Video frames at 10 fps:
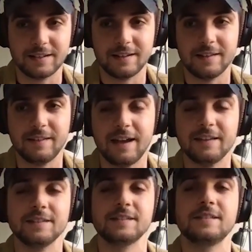And that
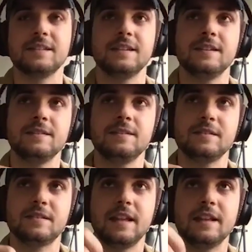is
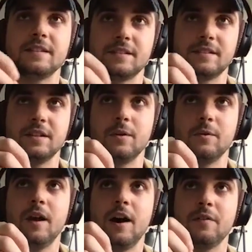
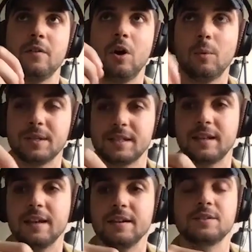not always the
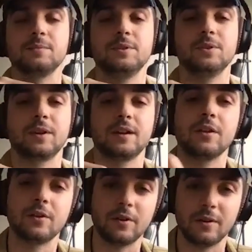case when you look at
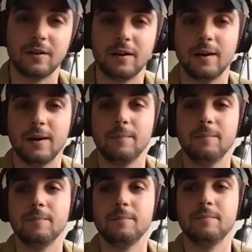other
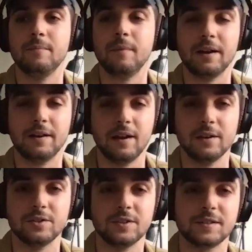
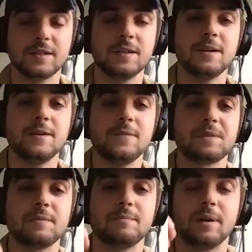ideologies,
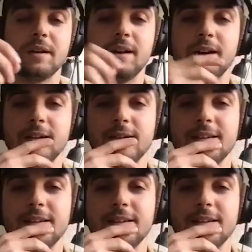but